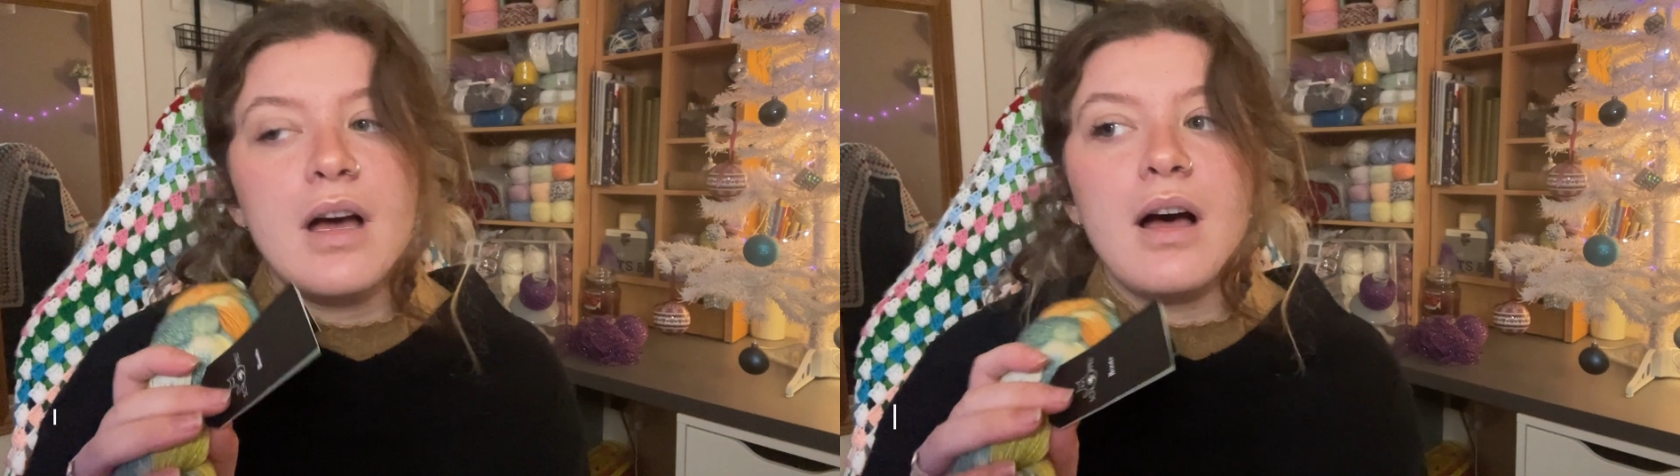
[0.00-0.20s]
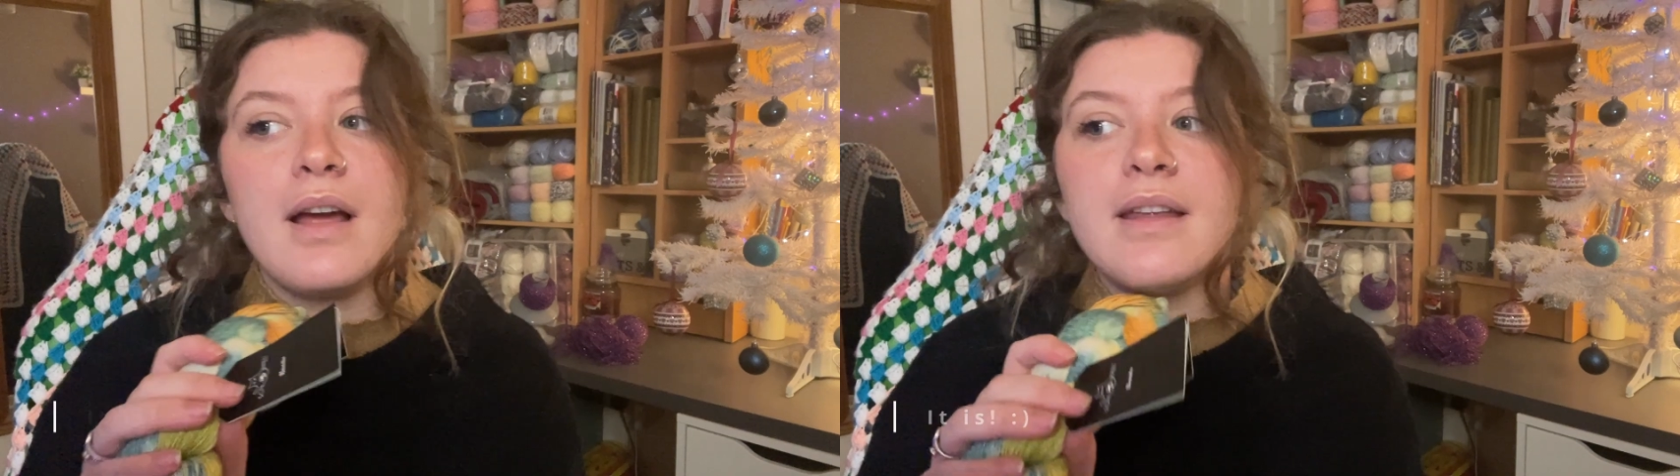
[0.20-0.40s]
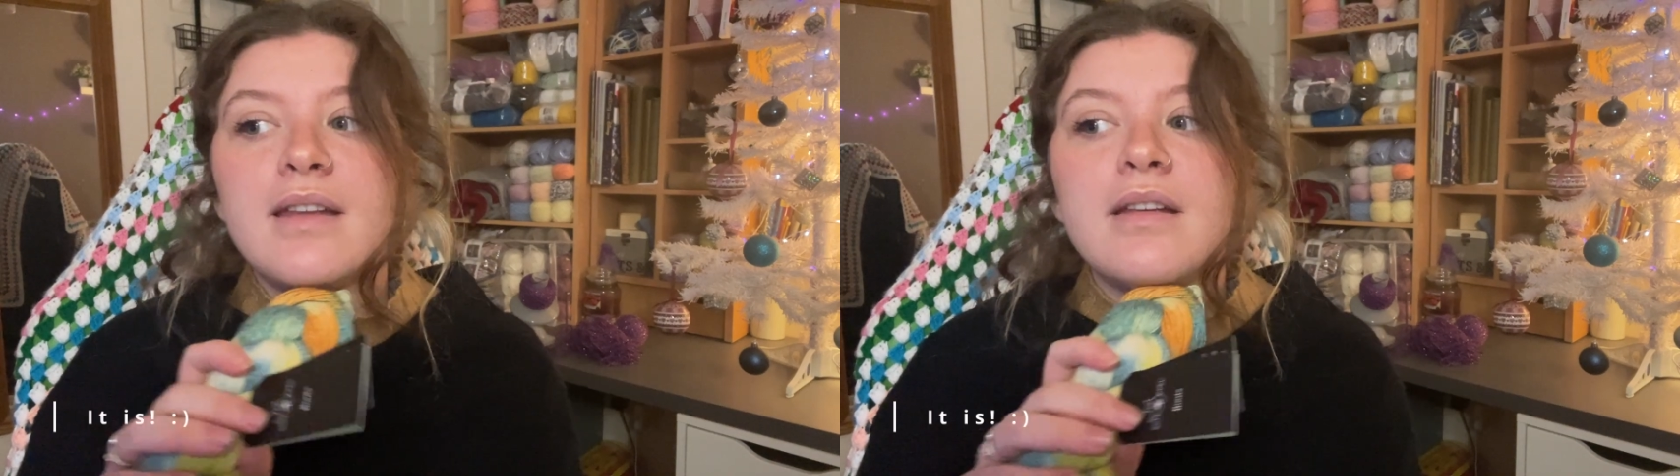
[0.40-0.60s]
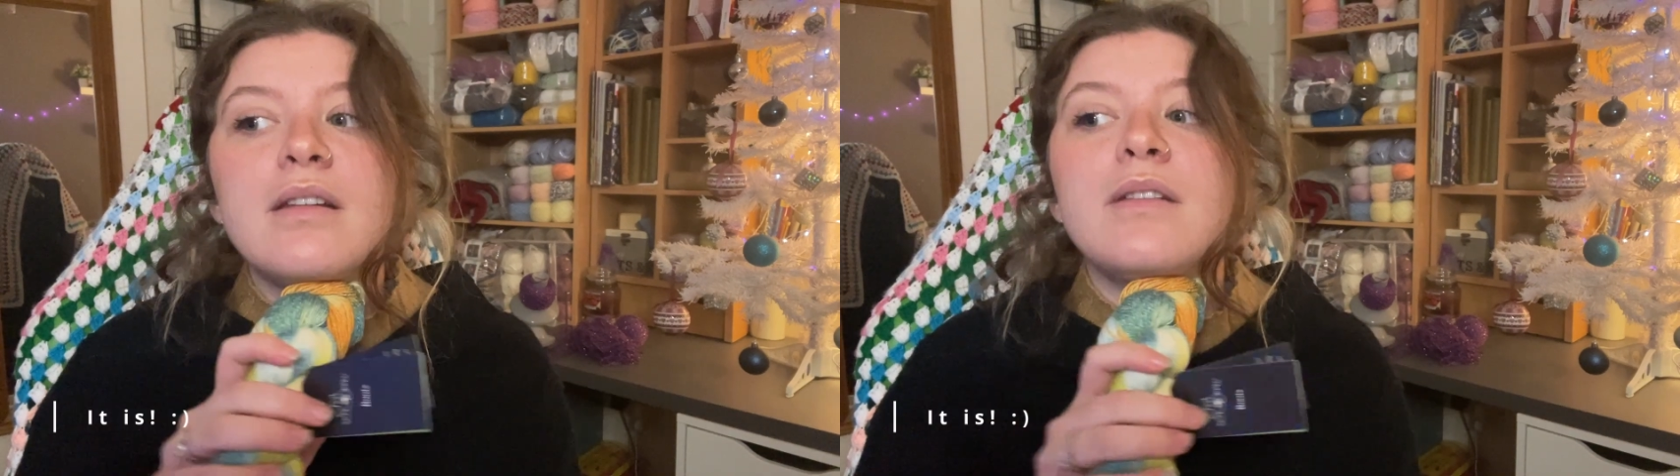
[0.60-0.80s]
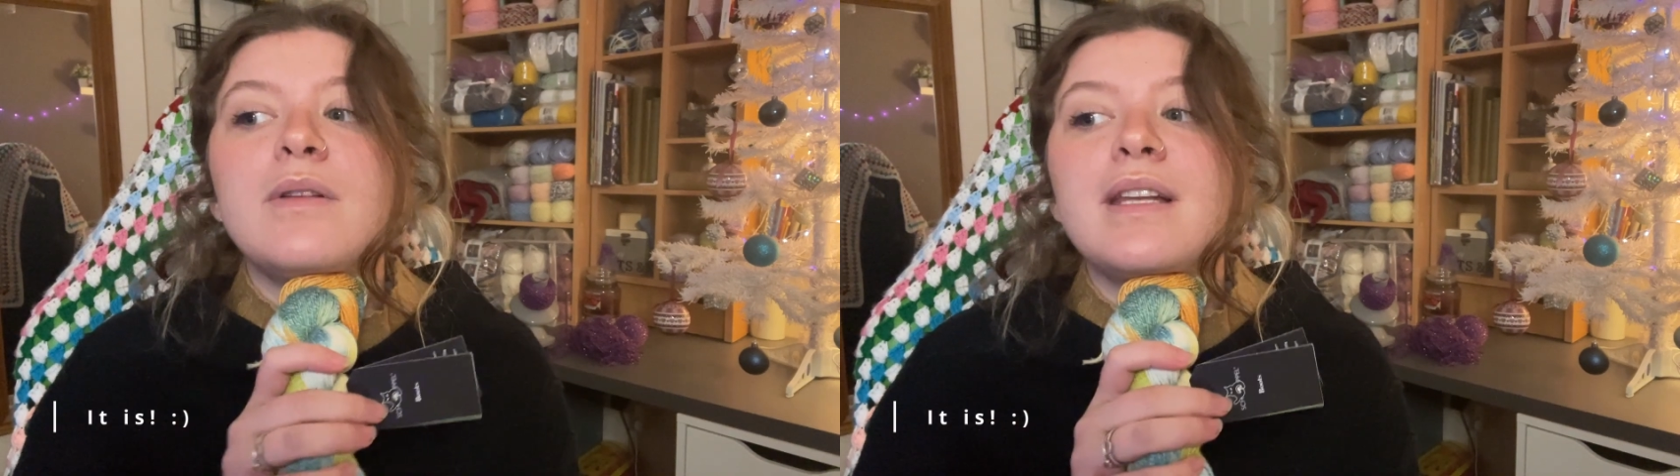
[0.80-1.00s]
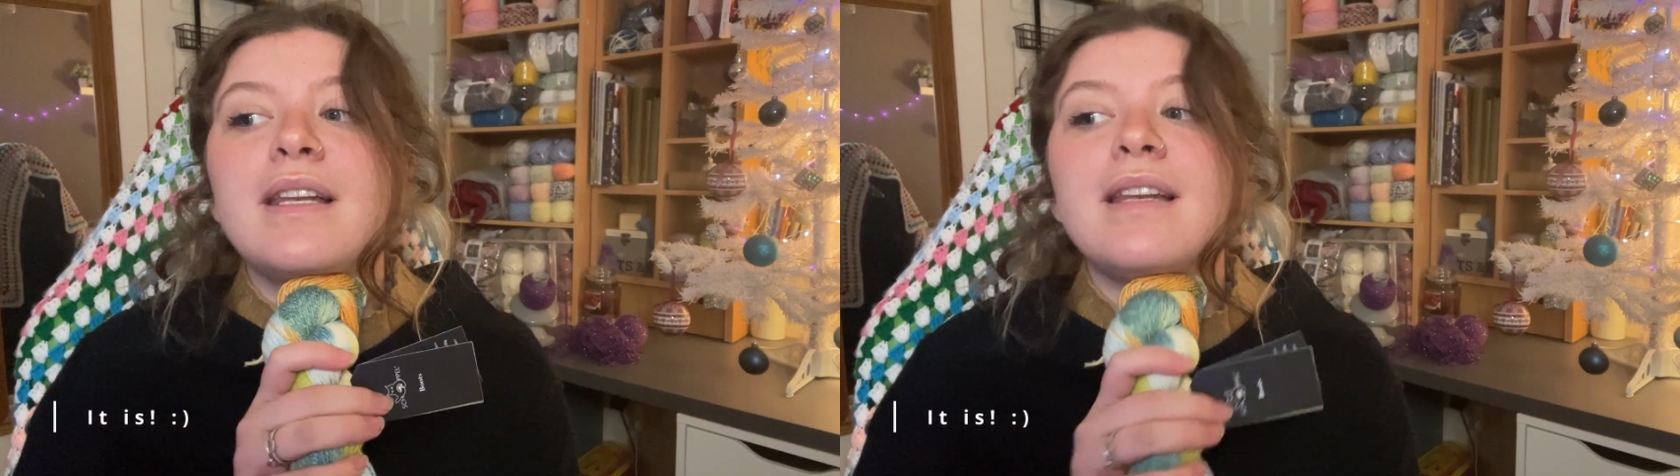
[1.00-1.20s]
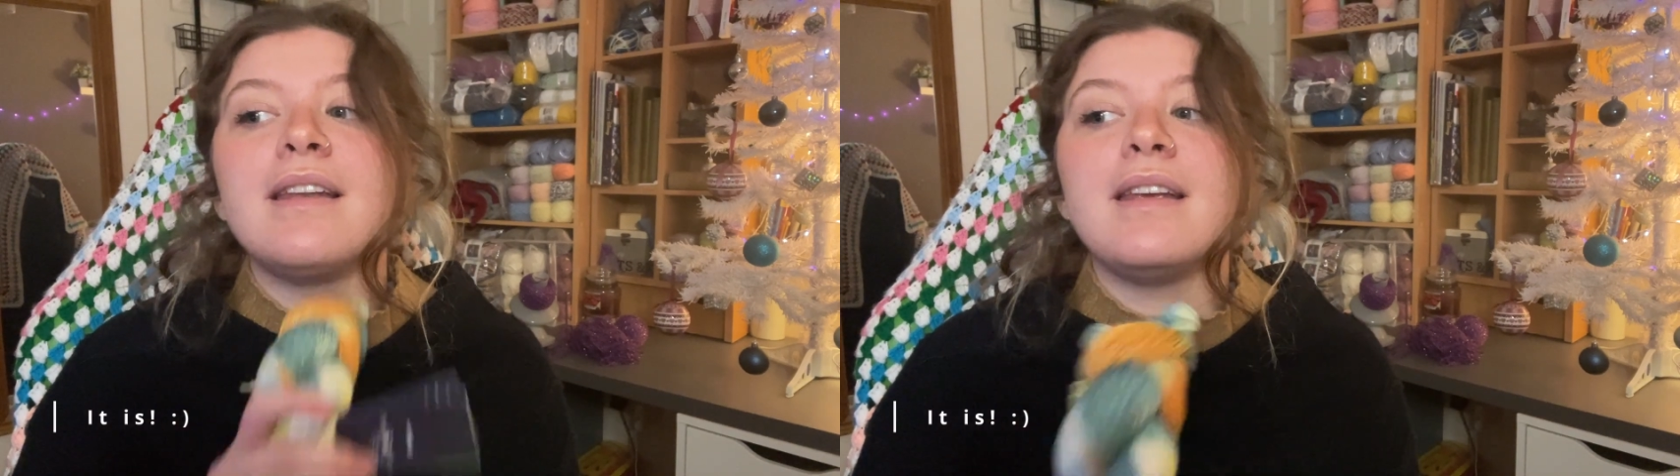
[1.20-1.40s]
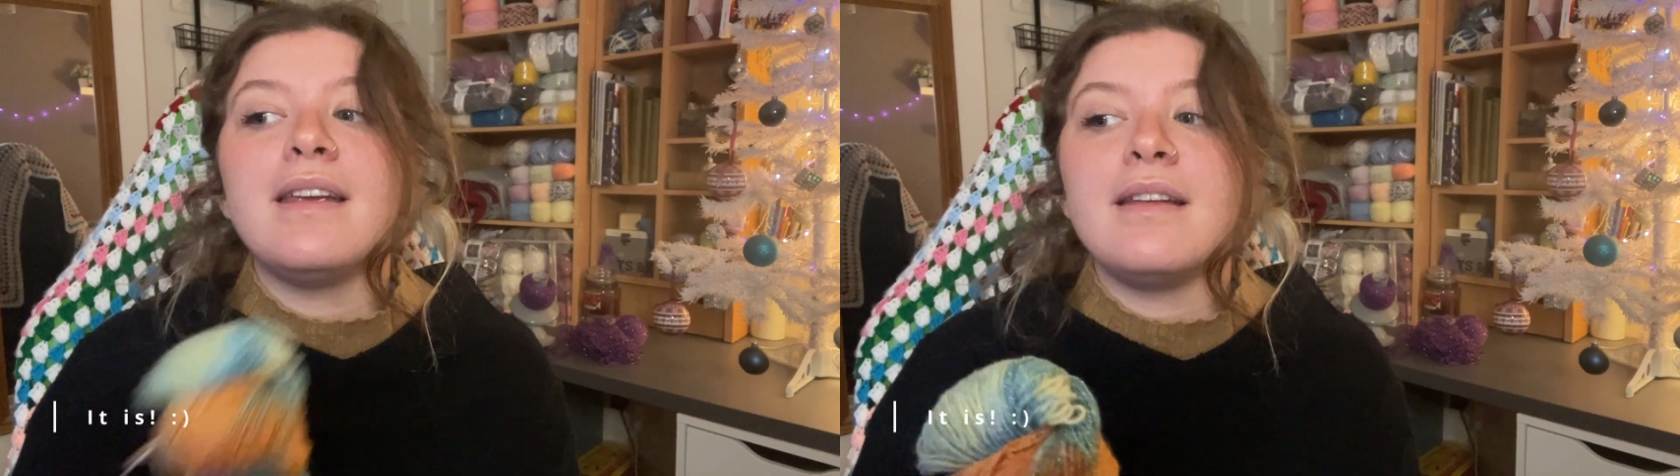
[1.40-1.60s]
I would
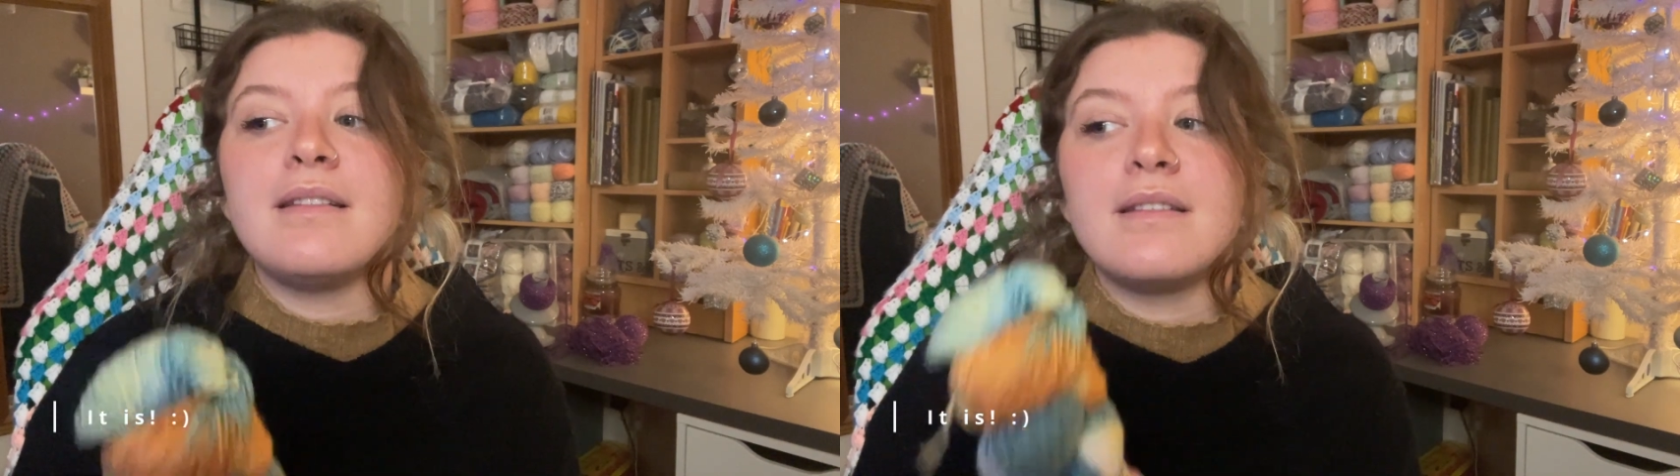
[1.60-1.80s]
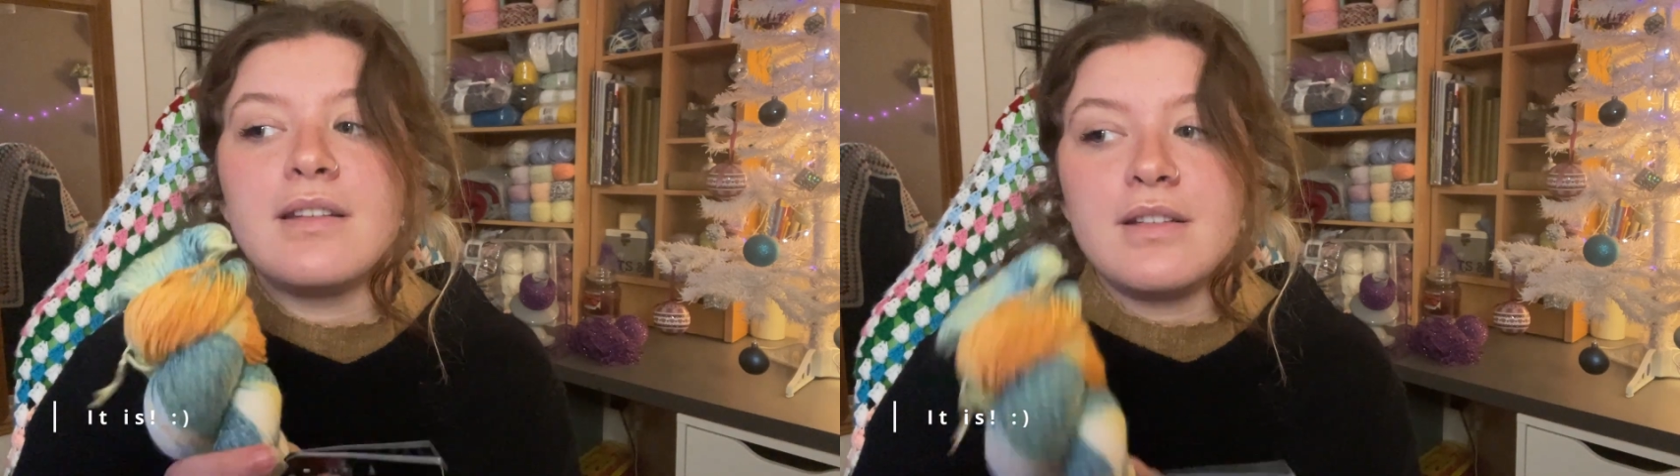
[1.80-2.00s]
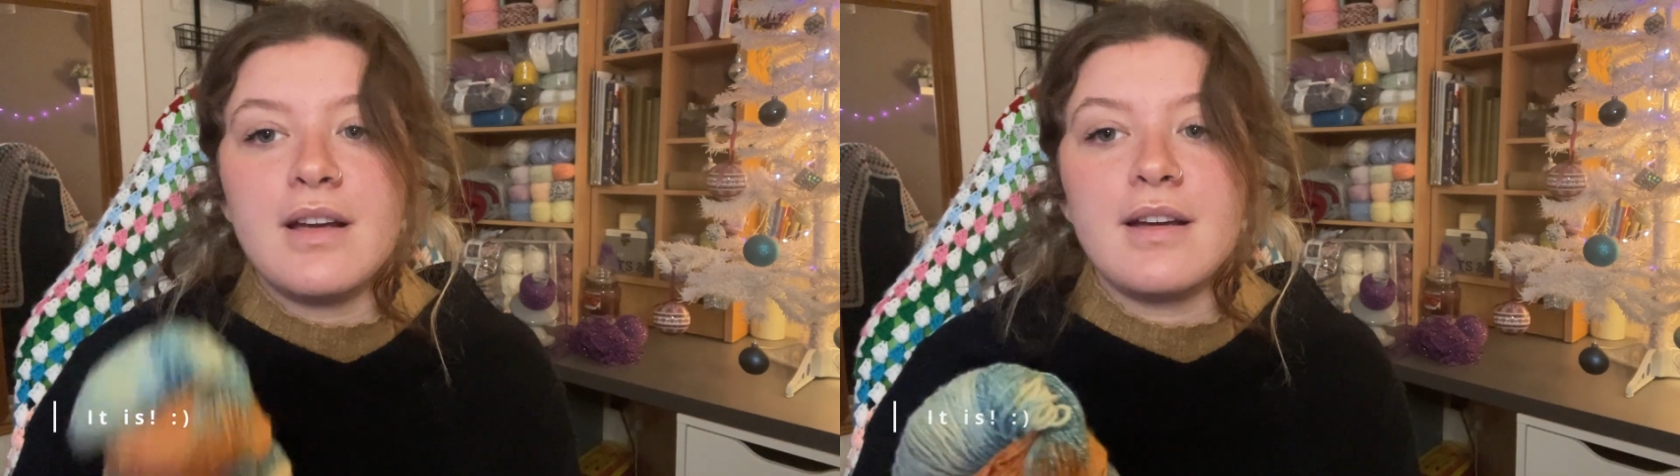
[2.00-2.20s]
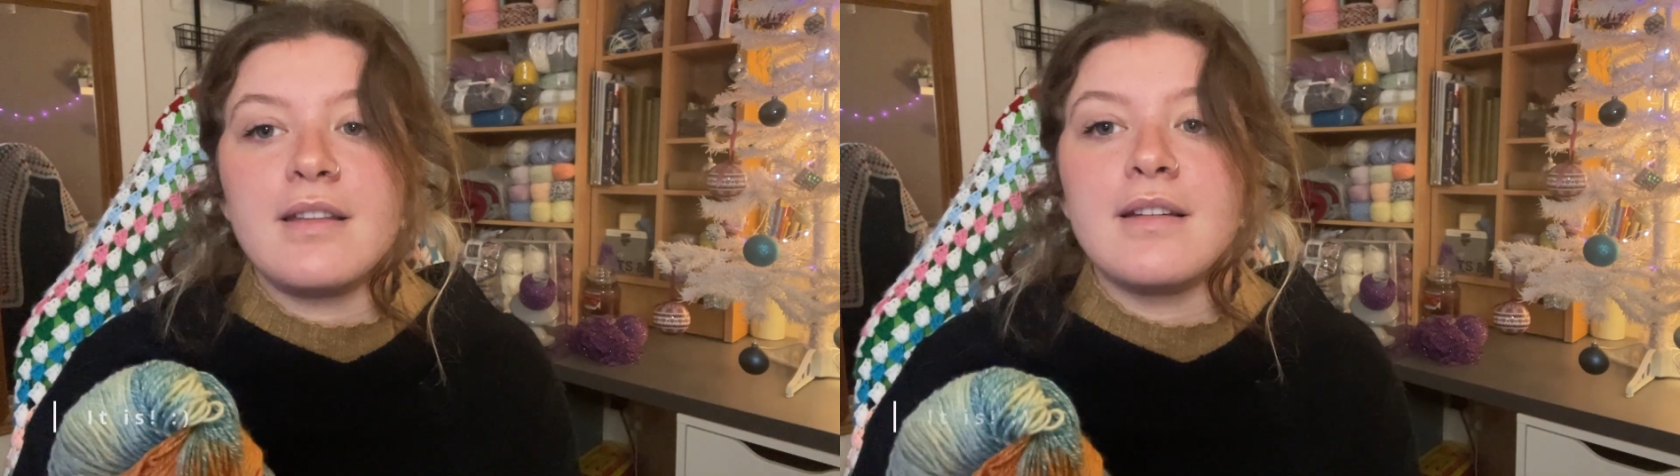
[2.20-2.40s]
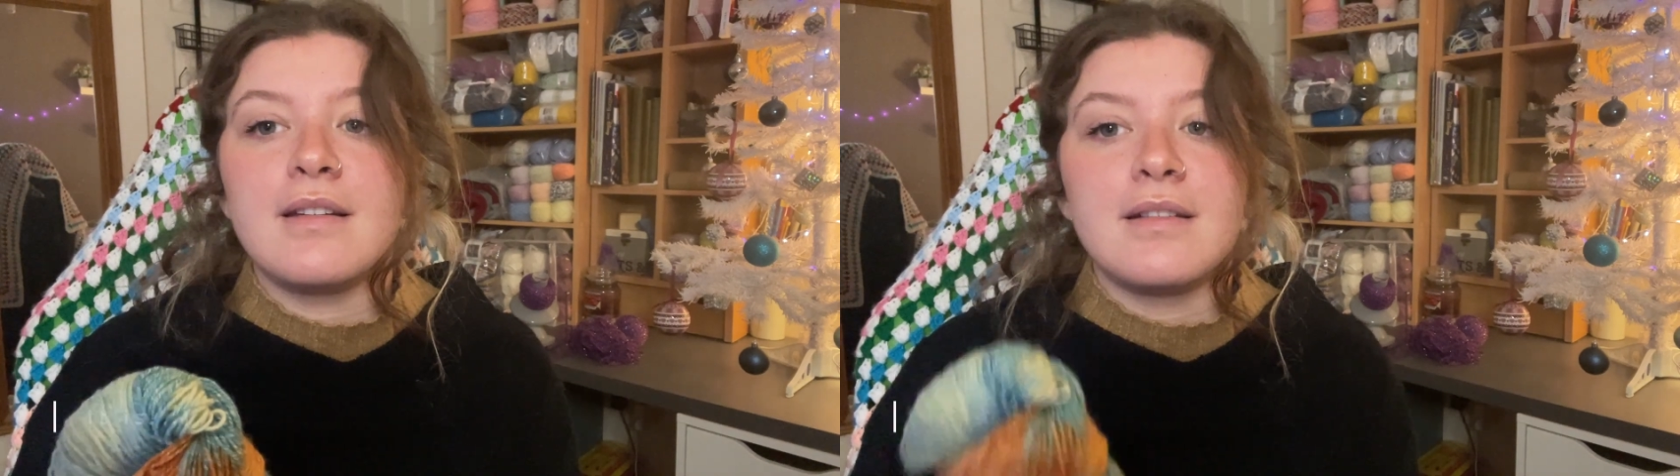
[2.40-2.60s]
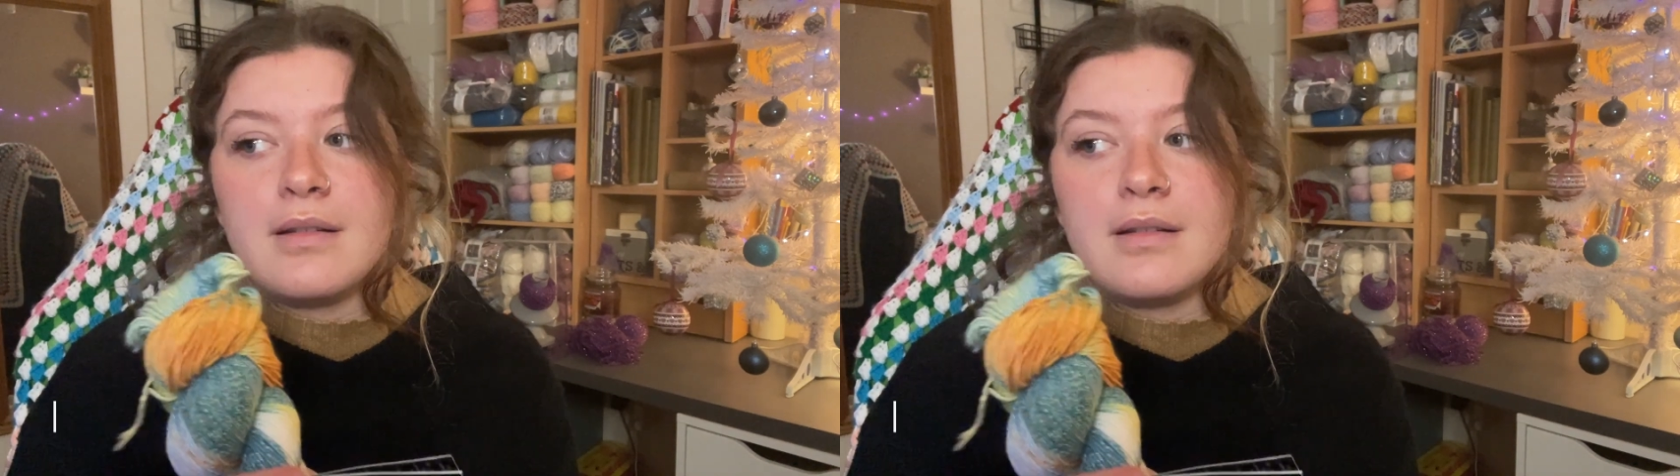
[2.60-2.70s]
need to check that